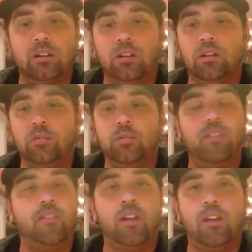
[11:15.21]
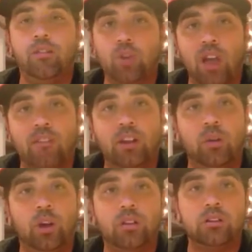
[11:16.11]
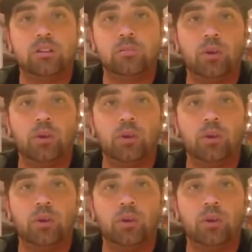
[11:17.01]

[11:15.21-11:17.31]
Um, if you have any questions,